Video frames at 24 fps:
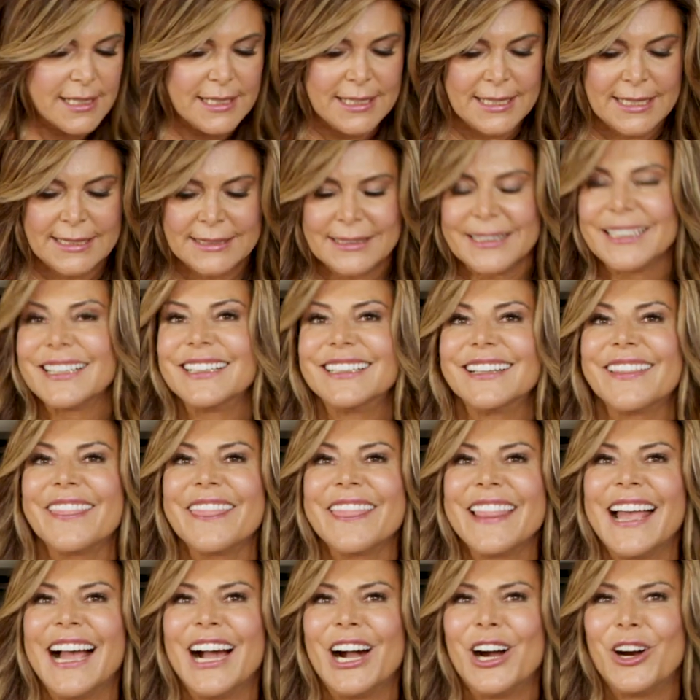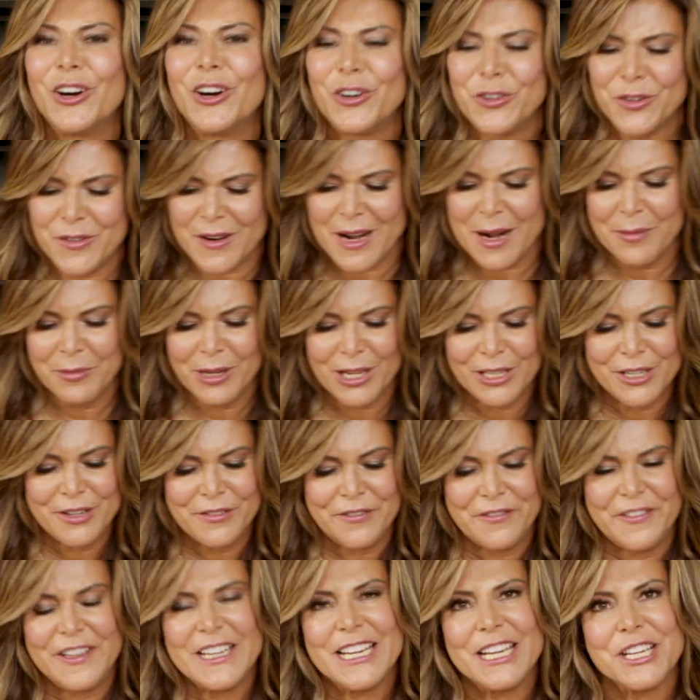And now I'm gonna
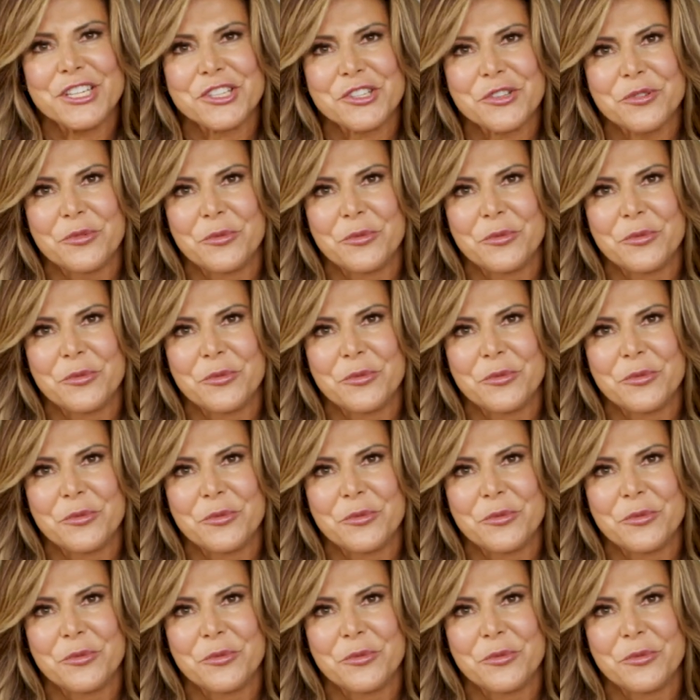finish